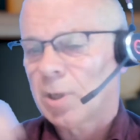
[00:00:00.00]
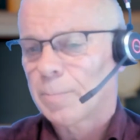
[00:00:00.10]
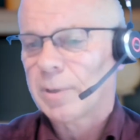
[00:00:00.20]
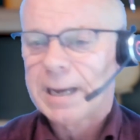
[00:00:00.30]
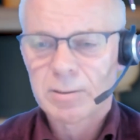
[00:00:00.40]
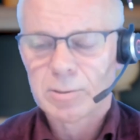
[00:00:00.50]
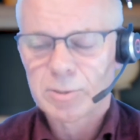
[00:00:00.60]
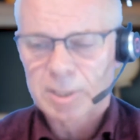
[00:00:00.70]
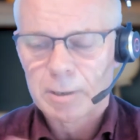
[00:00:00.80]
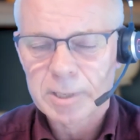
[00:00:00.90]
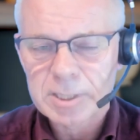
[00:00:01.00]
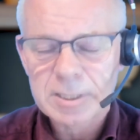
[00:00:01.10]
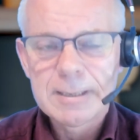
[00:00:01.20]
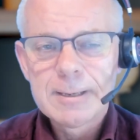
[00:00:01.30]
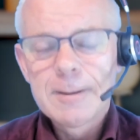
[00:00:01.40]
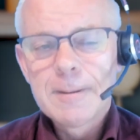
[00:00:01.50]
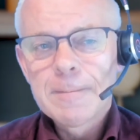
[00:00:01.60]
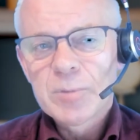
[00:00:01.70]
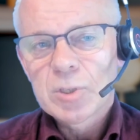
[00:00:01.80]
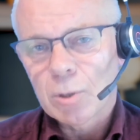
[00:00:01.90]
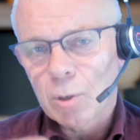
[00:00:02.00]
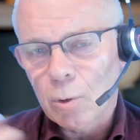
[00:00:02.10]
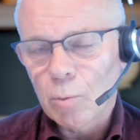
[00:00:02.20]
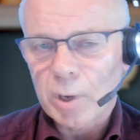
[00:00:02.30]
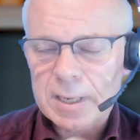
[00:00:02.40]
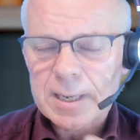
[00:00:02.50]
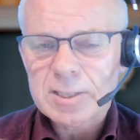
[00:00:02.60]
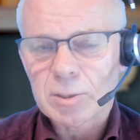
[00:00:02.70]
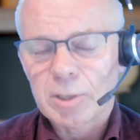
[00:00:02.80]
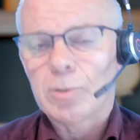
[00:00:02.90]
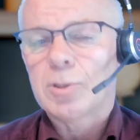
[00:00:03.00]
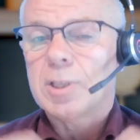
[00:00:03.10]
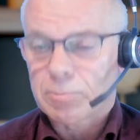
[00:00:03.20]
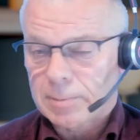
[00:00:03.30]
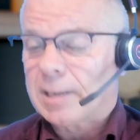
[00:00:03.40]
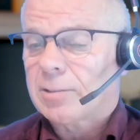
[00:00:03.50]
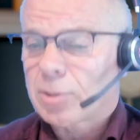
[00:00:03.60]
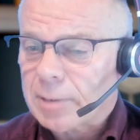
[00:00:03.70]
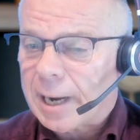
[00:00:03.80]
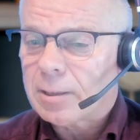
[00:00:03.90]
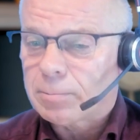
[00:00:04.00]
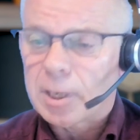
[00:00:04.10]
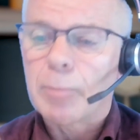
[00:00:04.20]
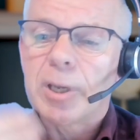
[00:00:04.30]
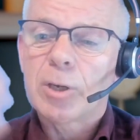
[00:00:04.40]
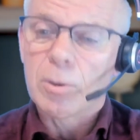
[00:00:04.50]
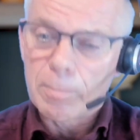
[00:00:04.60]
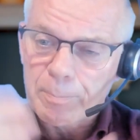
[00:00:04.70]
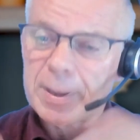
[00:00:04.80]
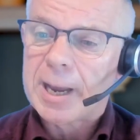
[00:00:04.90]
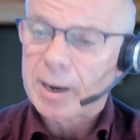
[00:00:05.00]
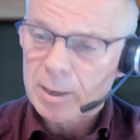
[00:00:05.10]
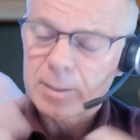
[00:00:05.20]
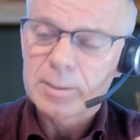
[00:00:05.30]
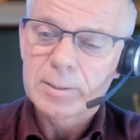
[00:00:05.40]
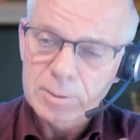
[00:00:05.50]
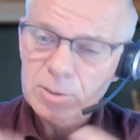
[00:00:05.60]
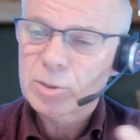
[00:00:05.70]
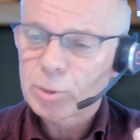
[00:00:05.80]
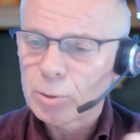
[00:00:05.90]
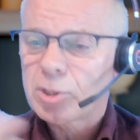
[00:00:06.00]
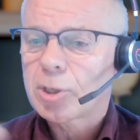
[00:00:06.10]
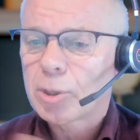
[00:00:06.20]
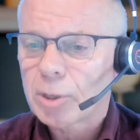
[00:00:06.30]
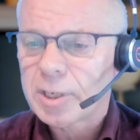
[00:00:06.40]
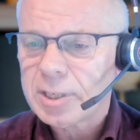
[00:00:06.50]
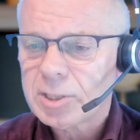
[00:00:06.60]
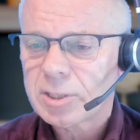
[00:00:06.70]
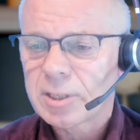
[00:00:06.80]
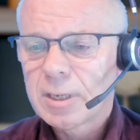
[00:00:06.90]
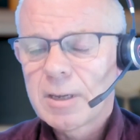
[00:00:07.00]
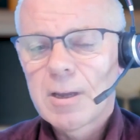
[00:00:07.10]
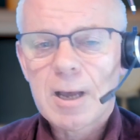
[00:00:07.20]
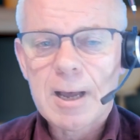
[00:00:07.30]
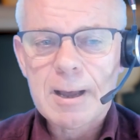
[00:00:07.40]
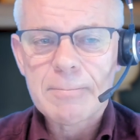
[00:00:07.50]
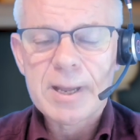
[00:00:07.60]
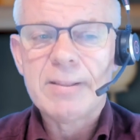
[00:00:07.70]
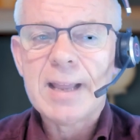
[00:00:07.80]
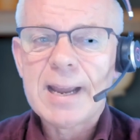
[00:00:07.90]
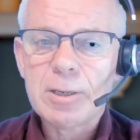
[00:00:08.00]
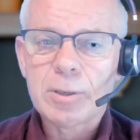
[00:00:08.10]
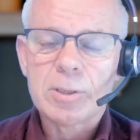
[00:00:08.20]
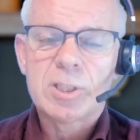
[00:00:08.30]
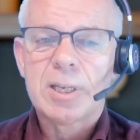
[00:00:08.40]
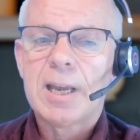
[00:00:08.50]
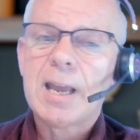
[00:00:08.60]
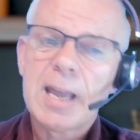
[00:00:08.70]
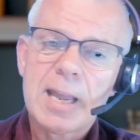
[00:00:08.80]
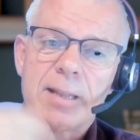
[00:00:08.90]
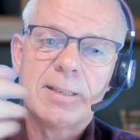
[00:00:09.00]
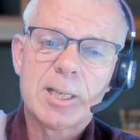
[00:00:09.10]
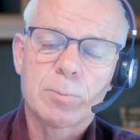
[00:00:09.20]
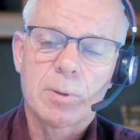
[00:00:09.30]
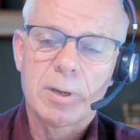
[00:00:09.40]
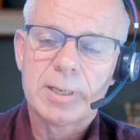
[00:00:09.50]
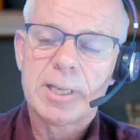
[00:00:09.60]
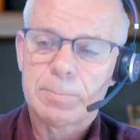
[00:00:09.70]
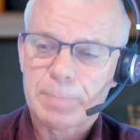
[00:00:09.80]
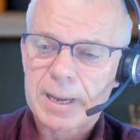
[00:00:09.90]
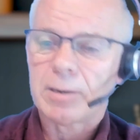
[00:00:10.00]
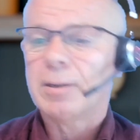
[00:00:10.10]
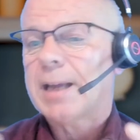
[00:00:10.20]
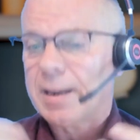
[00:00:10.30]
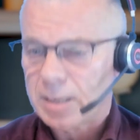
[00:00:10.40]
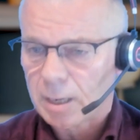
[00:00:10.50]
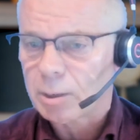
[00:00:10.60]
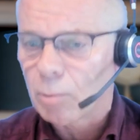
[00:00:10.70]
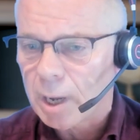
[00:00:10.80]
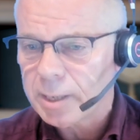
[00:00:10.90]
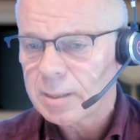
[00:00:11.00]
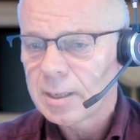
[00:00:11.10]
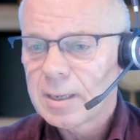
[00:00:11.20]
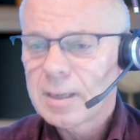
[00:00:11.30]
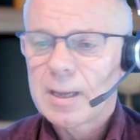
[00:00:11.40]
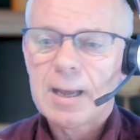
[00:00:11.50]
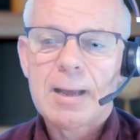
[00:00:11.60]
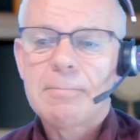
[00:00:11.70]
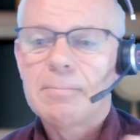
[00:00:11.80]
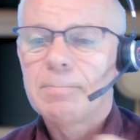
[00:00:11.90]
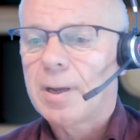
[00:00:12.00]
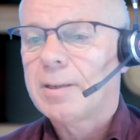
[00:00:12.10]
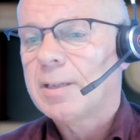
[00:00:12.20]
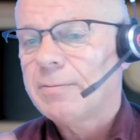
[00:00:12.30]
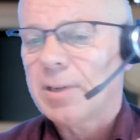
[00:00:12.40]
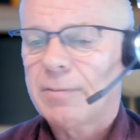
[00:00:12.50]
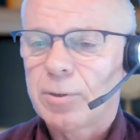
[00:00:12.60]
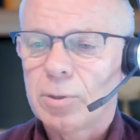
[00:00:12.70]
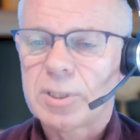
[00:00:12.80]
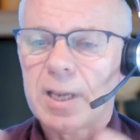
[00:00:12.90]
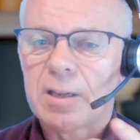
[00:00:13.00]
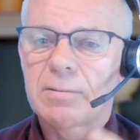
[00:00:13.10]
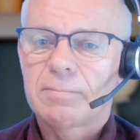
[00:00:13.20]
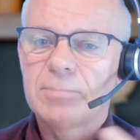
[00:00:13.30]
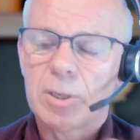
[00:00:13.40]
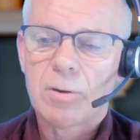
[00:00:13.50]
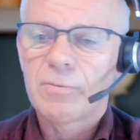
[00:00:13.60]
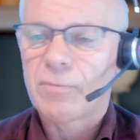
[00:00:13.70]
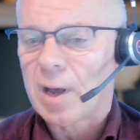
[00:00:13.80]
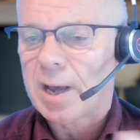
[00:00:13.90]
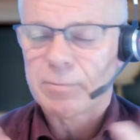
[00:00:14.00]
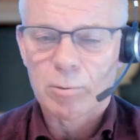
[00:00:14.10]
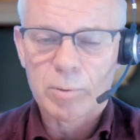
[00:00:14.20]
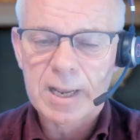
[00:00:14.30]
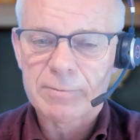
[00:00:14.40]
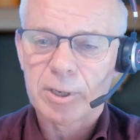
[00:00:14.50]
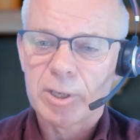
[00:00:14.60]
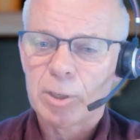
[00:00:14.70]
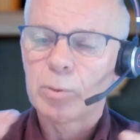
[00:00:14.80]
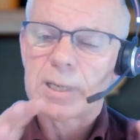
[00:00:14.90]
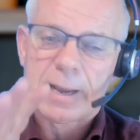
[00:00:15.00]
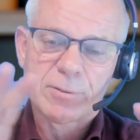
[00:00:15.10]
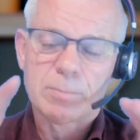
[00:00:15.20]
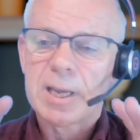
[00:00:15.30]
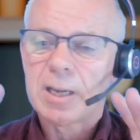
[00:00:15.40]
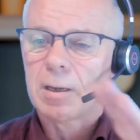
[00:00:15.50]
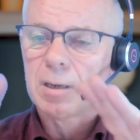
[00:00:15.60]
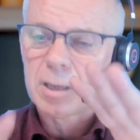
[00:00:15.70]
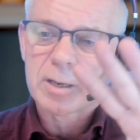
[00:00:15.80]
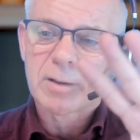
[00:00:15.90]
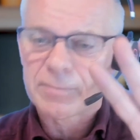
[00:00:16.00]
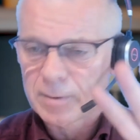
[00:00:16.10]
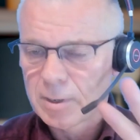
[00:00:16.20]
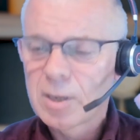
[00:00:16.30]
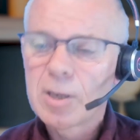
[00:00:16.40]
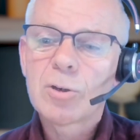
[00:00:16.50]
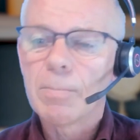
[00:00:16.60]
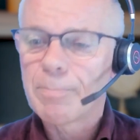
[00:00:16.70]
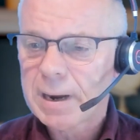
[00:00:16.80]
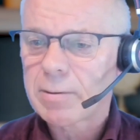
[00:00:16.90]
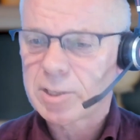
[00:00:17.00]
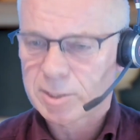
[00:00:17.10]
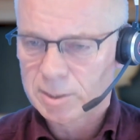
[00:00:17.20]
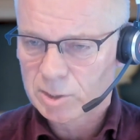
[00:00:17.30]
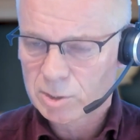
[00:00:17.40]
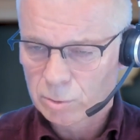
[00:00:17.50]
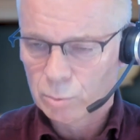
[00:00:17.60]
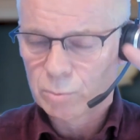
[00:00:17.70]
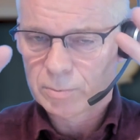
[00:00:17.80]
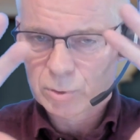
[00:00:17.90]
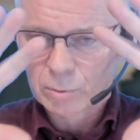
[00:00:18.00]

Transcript: up or down, or goes sideways. So what I then started using is relative strength, where we compare 2 securities. And then you could say, hey, this one is better than the other one. But even if you take 5 or whatever, you would have to make a lot of comparisons to